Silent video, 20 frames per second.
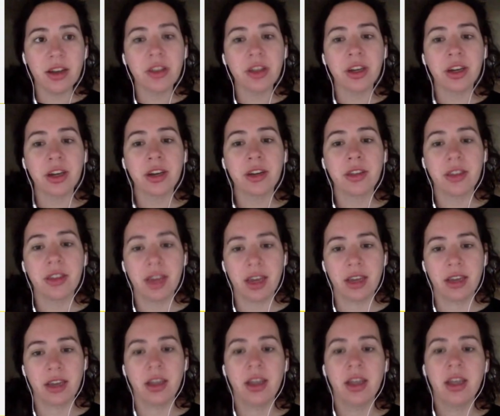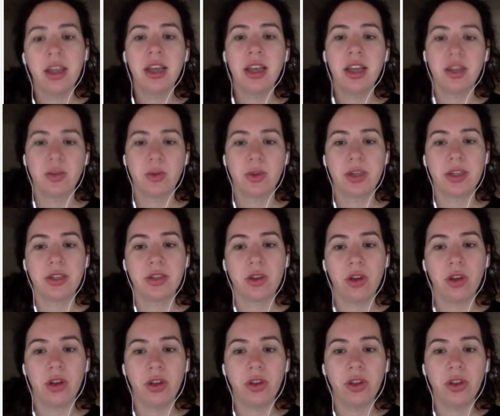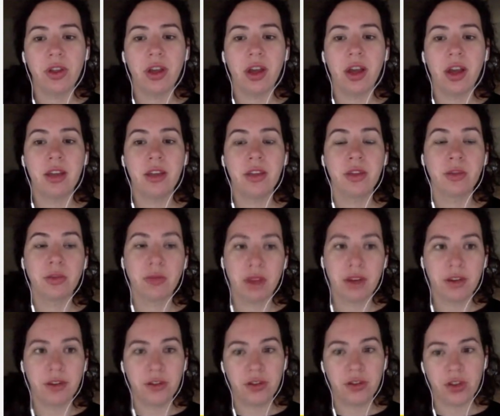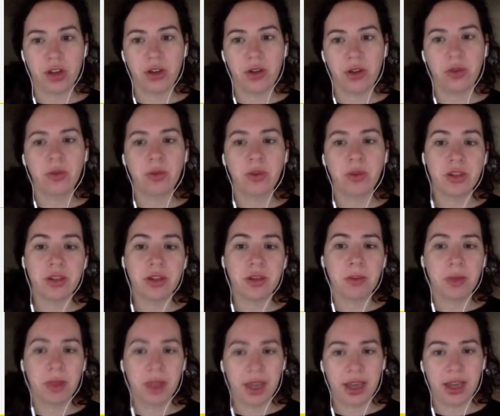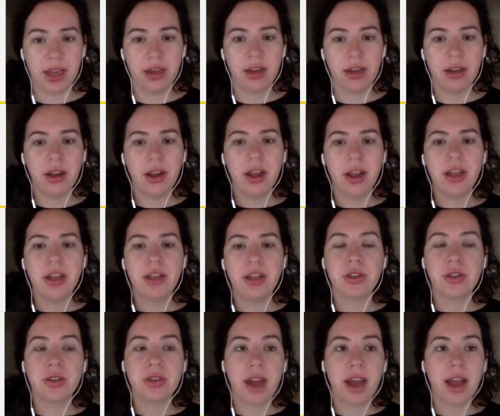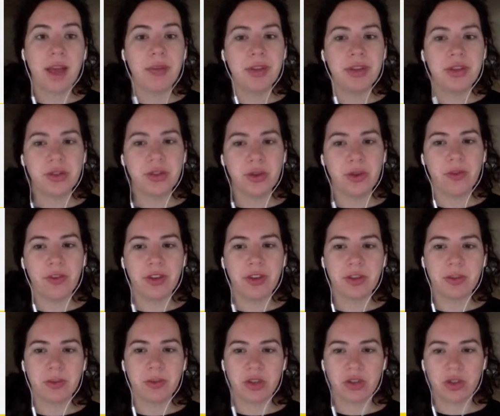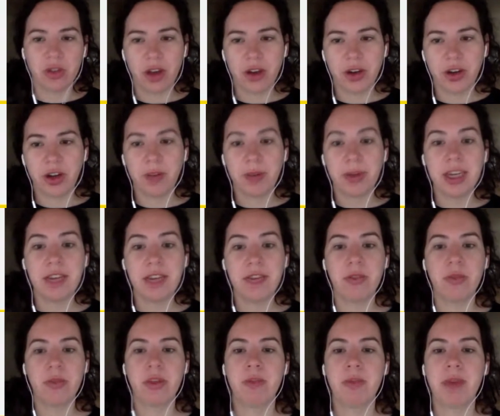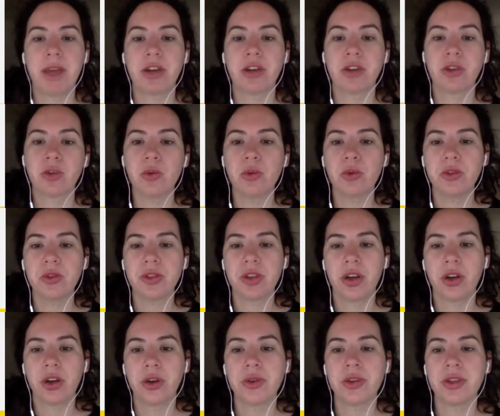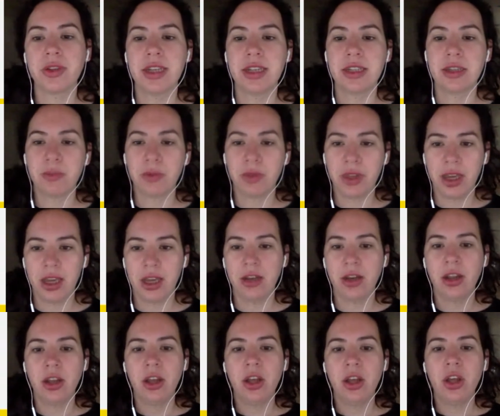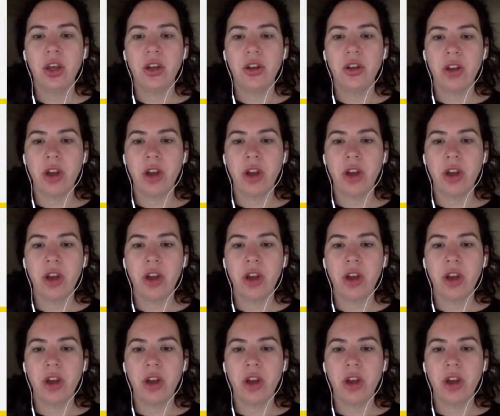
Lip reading: Another thing is what is called the run of show, which is a plan. So time in Zoom feels much longer, but even with better tools, a host needs a plan,